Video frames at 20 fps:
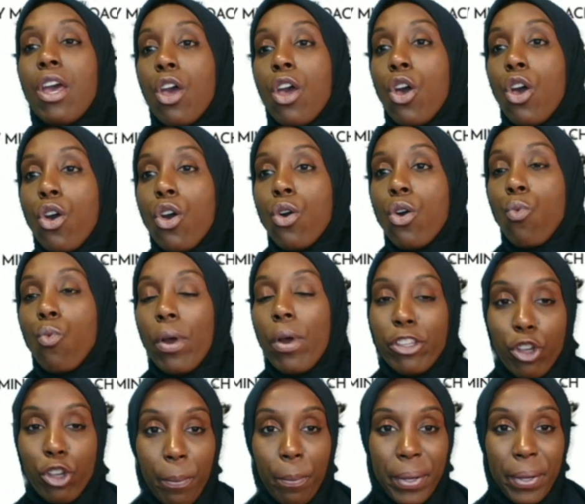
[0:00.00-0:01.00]
when you're
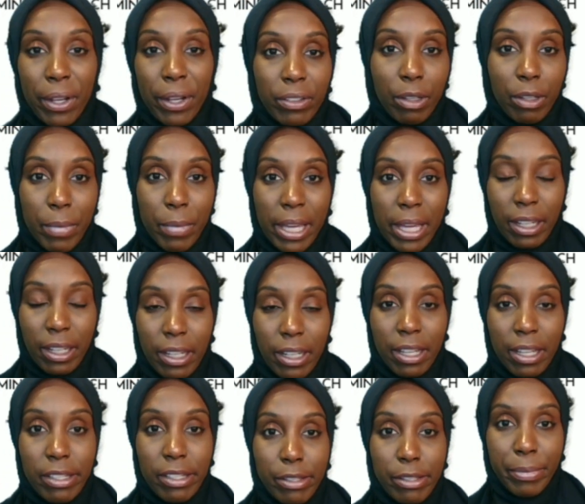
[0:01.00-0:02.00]
barely making ends
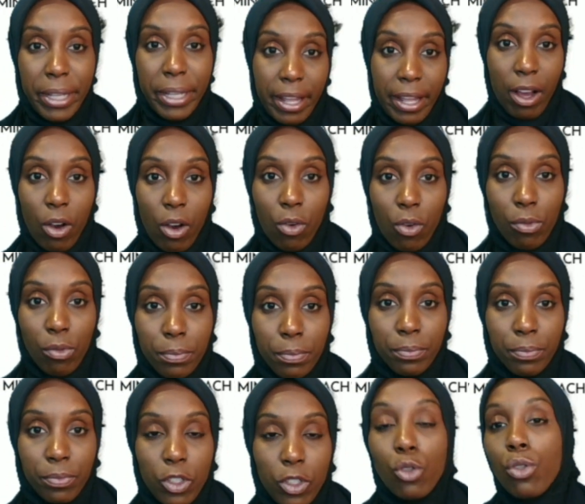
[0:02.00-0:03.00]
meet at home? You
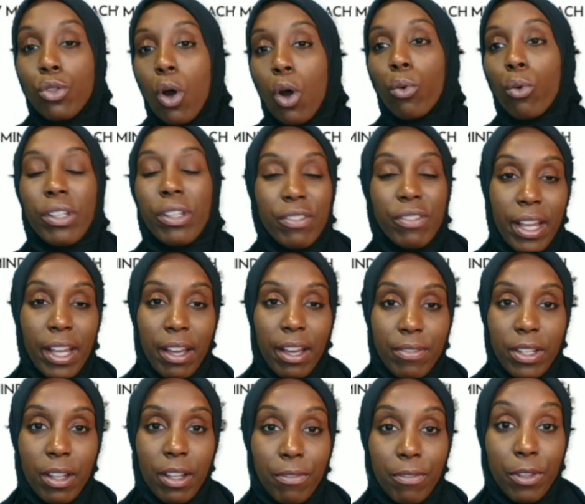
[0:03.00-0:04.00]
don't even have enough
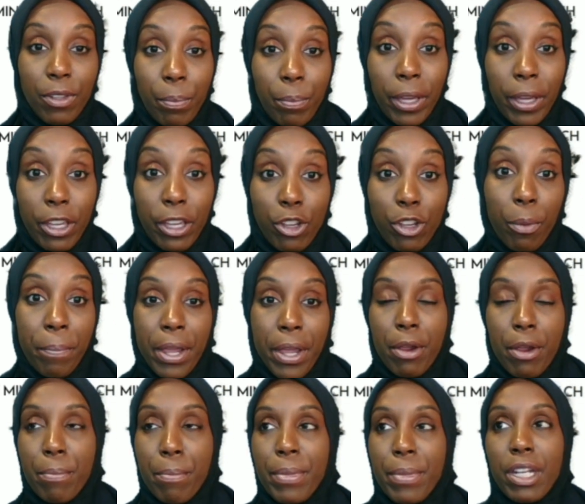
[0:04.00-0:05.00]
to pay your bare
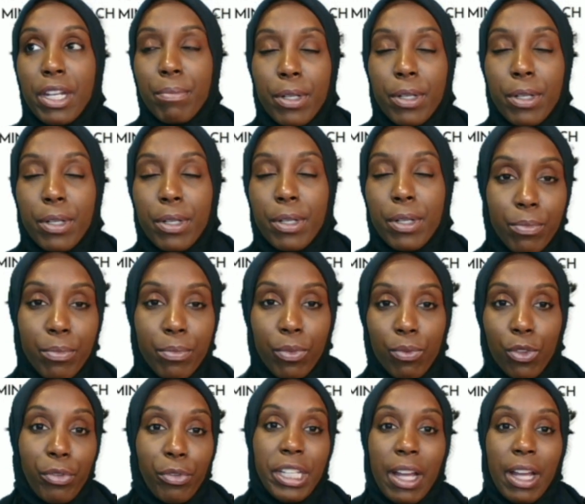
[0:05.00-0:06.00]
minimum
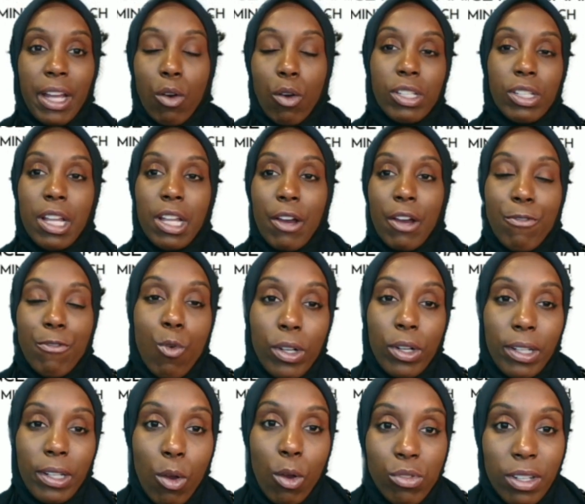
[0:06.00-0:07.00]
$3,000,
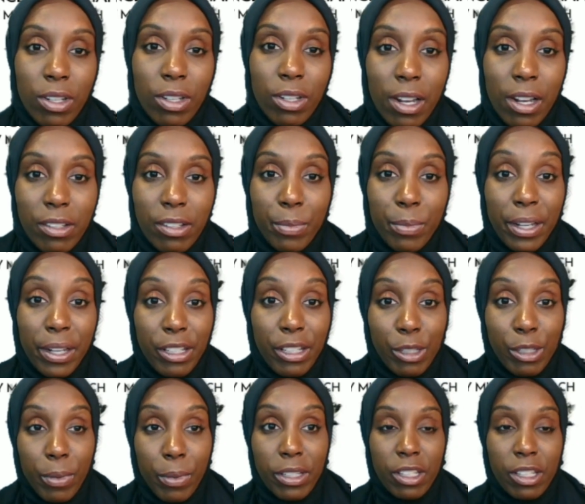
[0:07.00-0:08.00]
$4,000 money
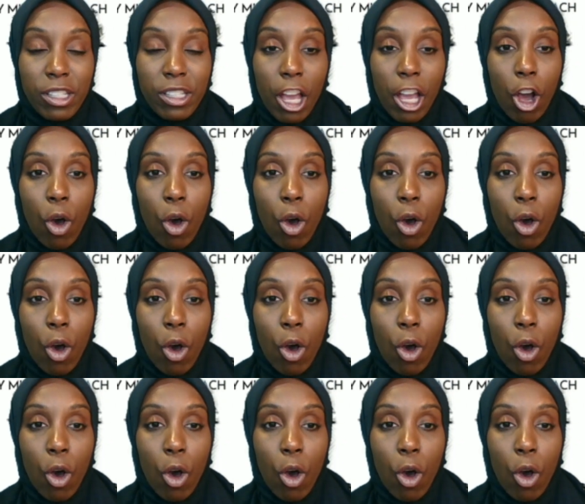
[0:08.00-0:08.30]
expenses at